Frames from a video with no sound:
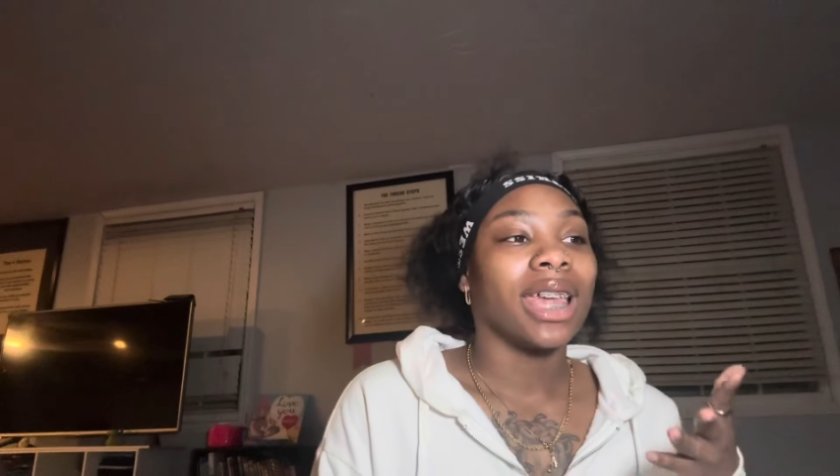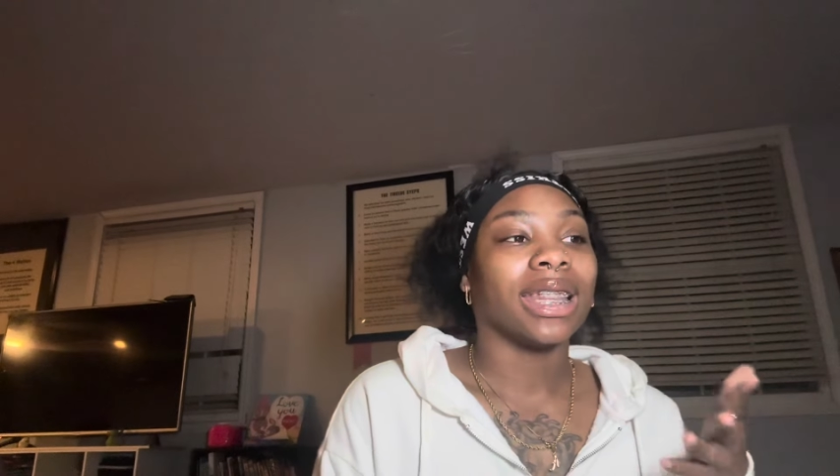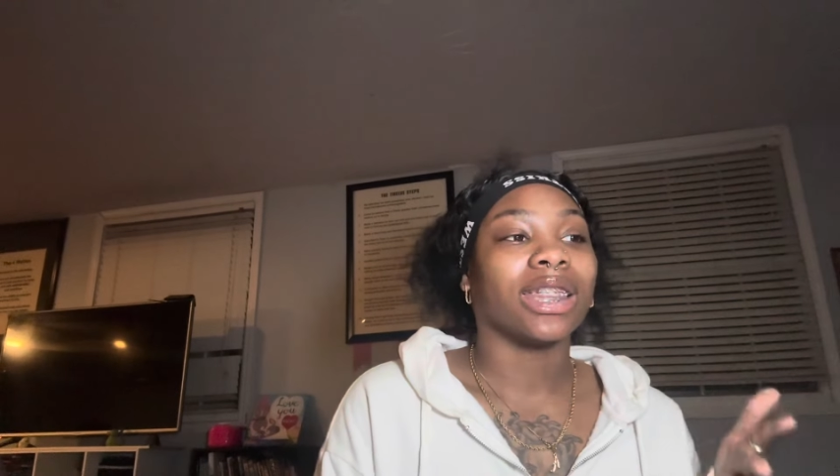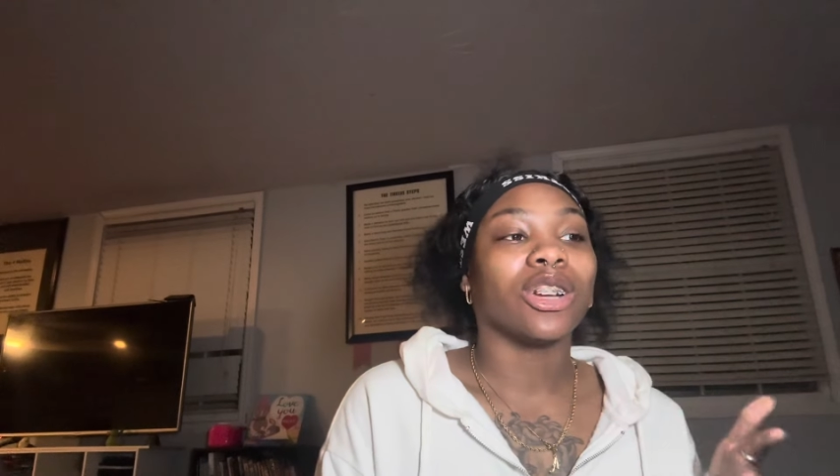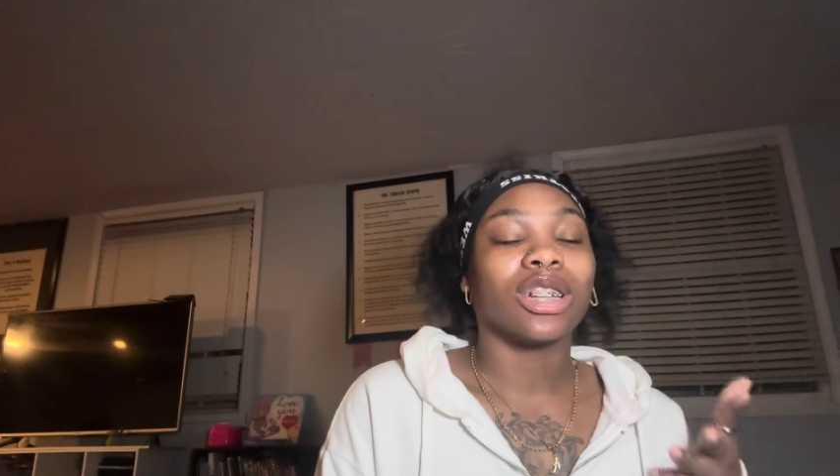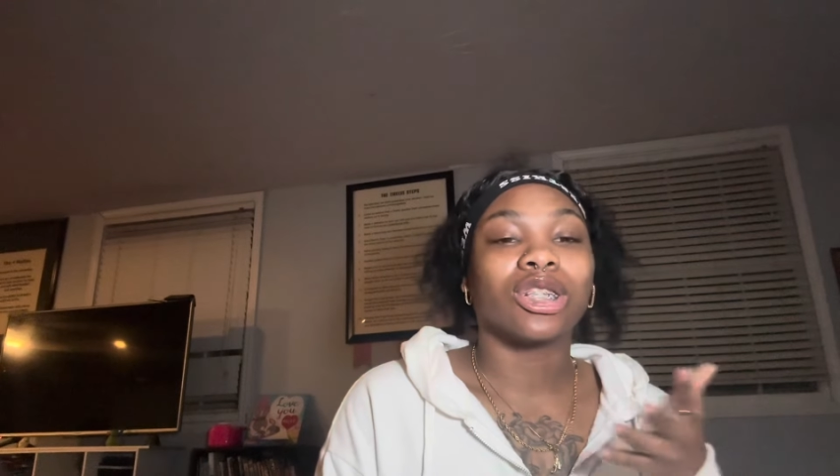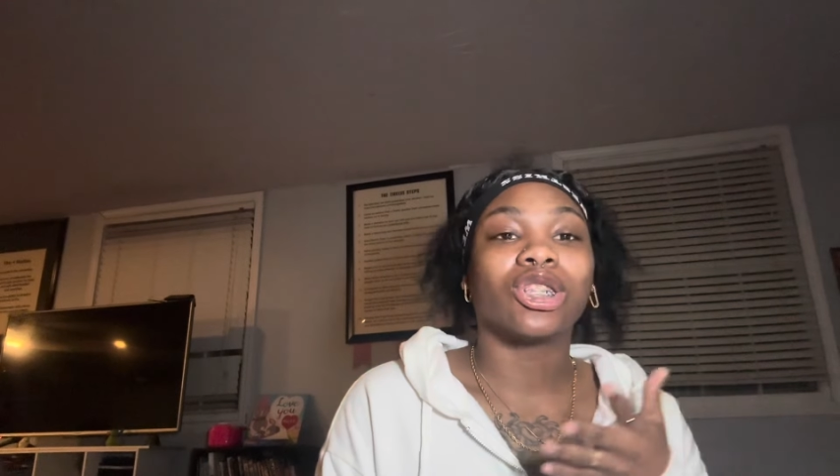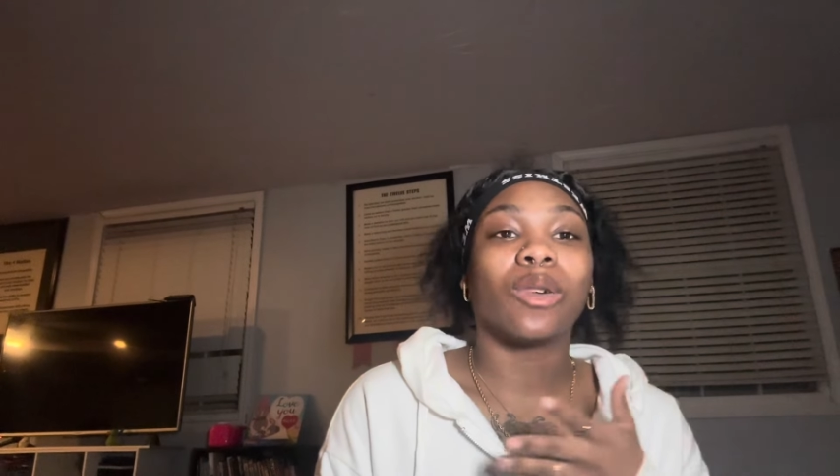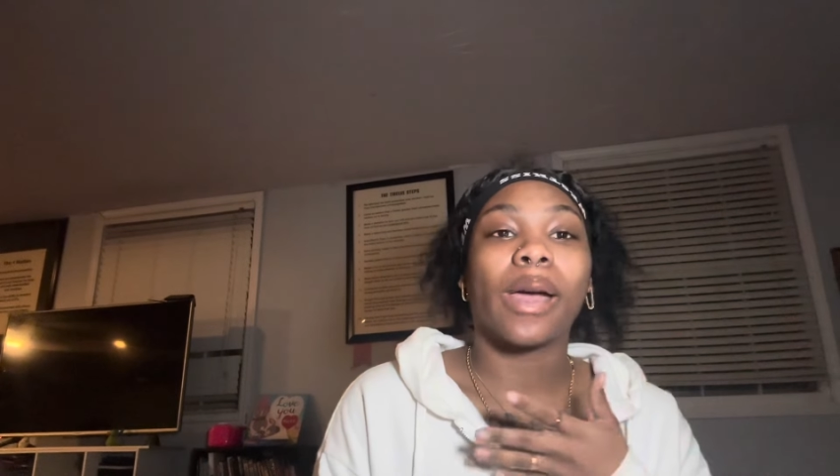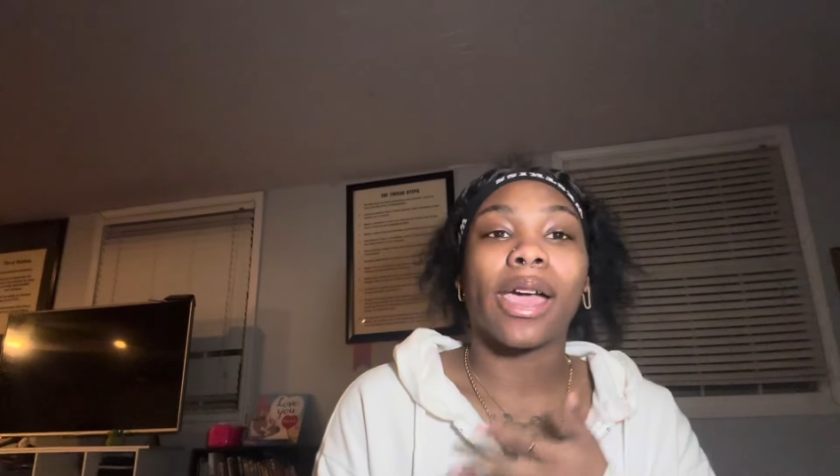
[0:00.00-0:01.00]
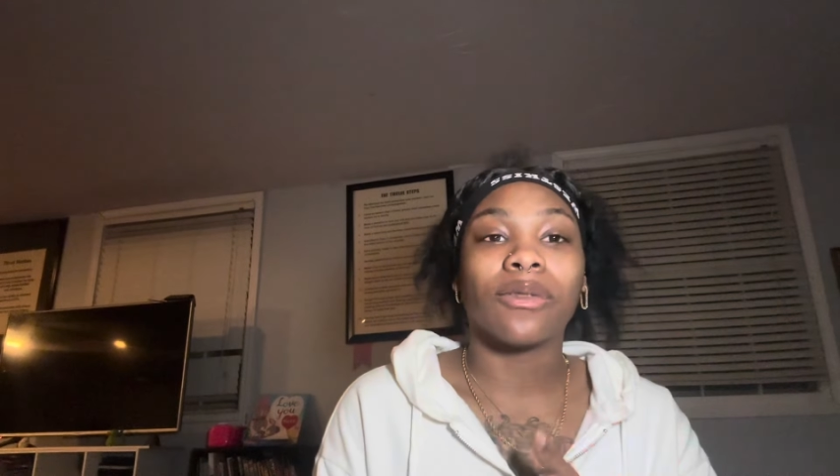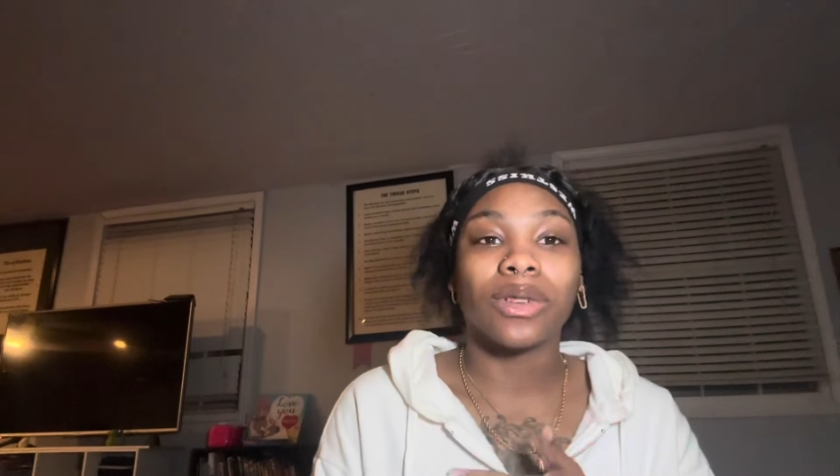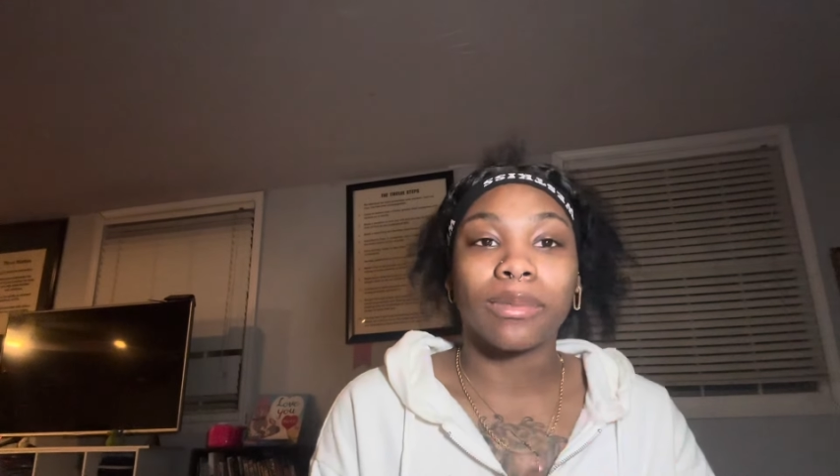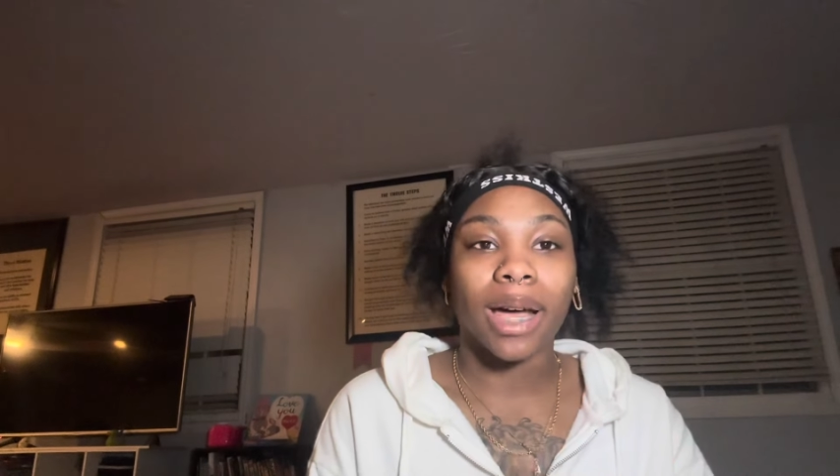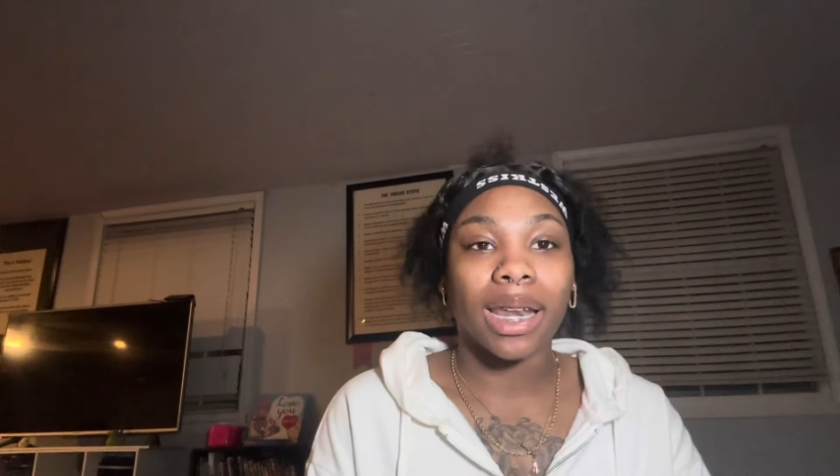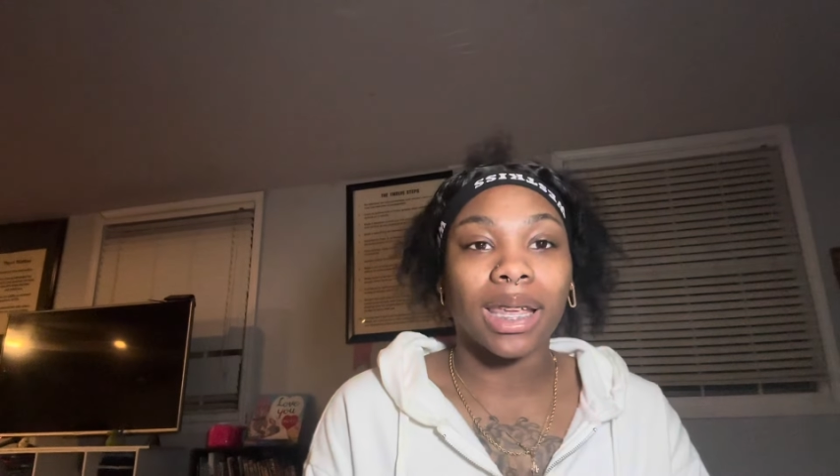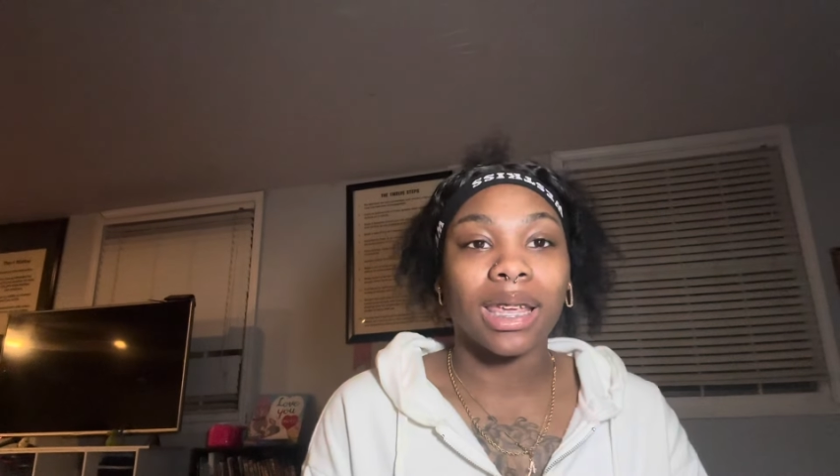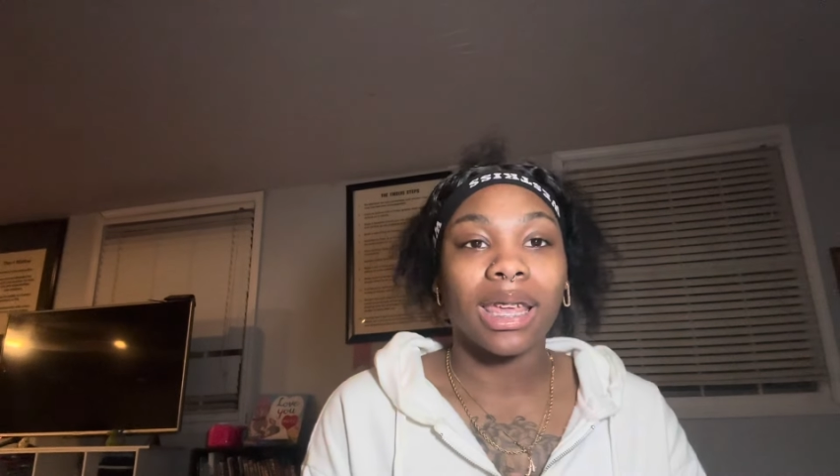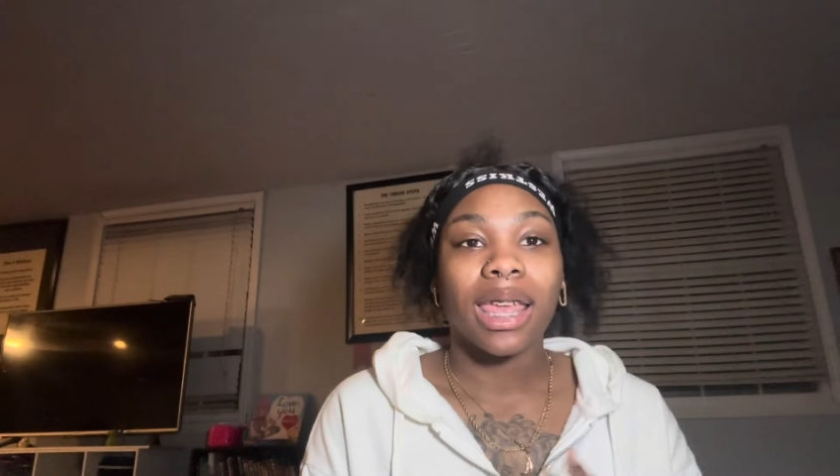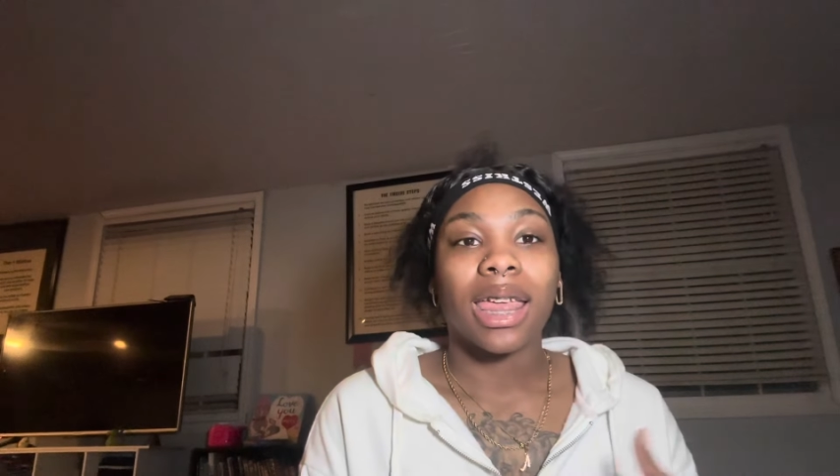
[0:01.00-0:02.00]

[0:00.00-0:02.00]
that they're going to show everybody,